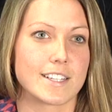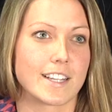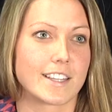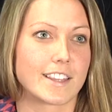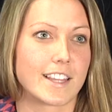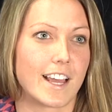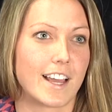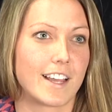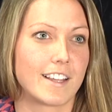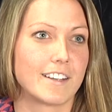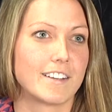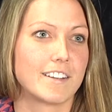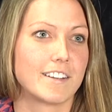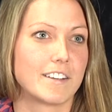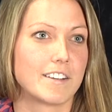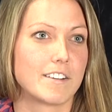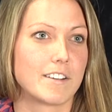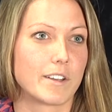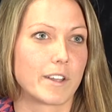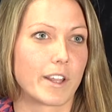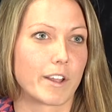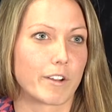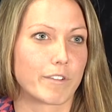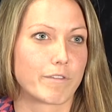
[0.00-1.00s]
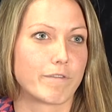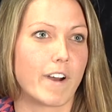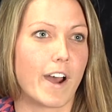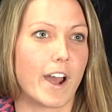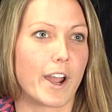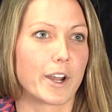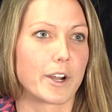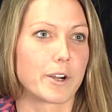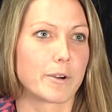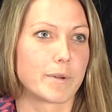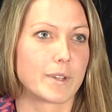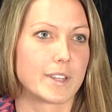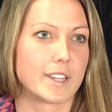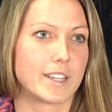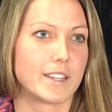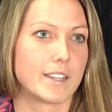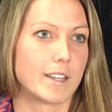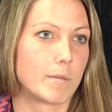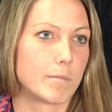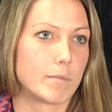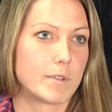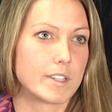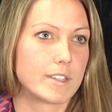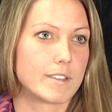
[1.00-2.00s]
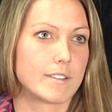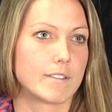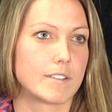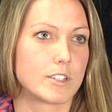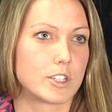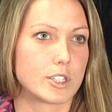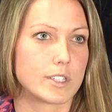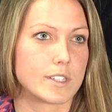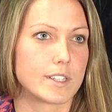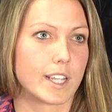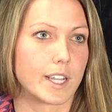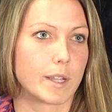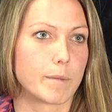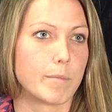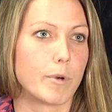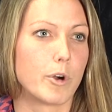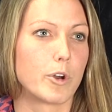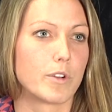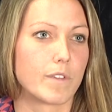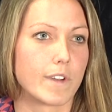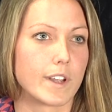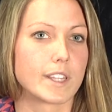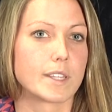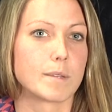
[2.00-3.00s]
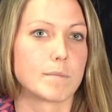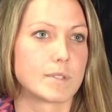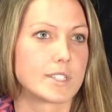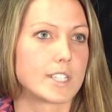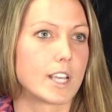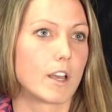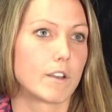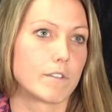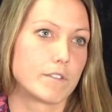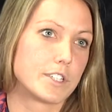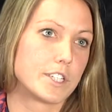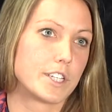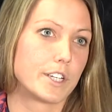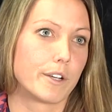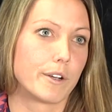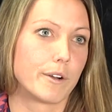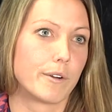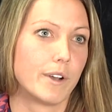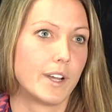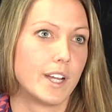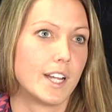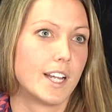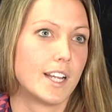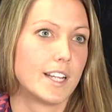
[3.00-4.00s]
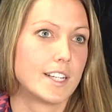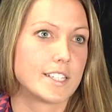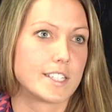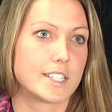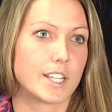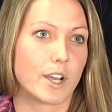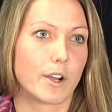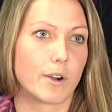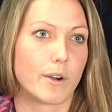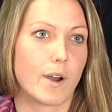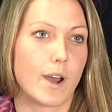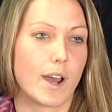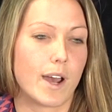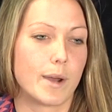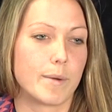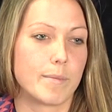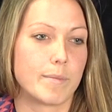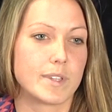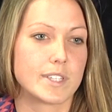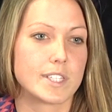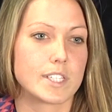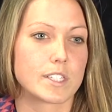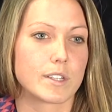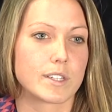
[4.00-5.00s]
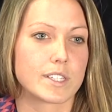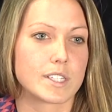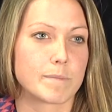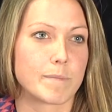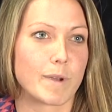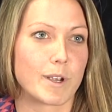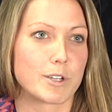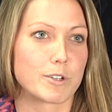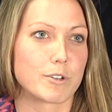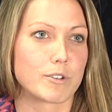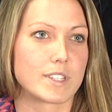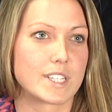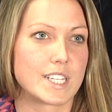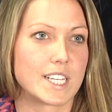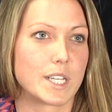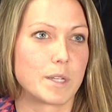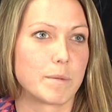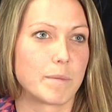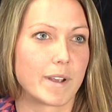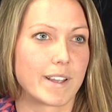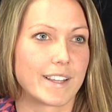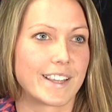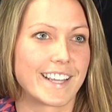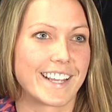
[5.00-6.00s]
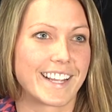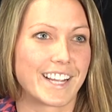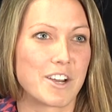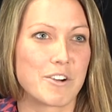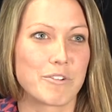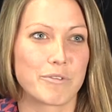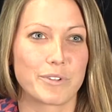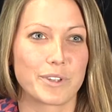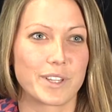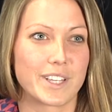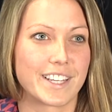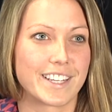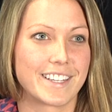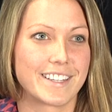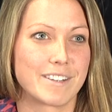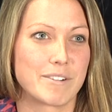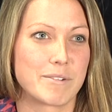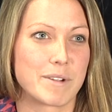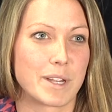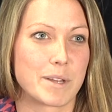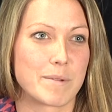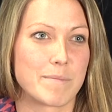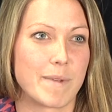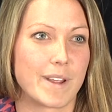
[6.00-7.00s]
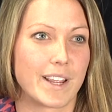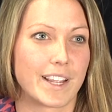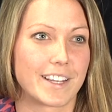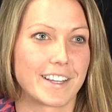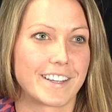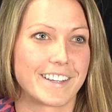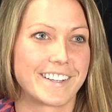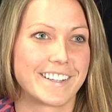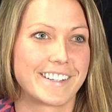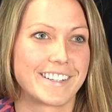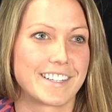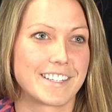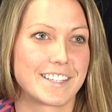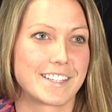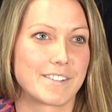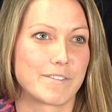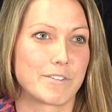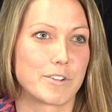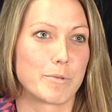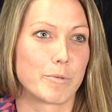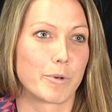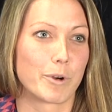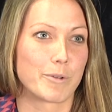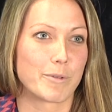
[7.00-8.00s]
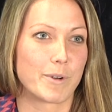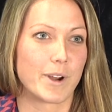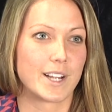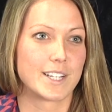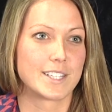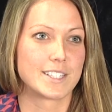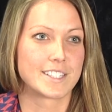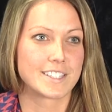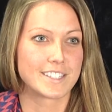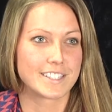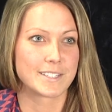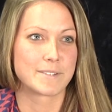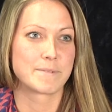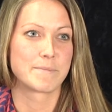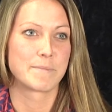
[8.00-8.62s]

like that like fire within them that just they can motivate themselves too. So um, this is a special team, I think. Hopefully we can make a few more runs.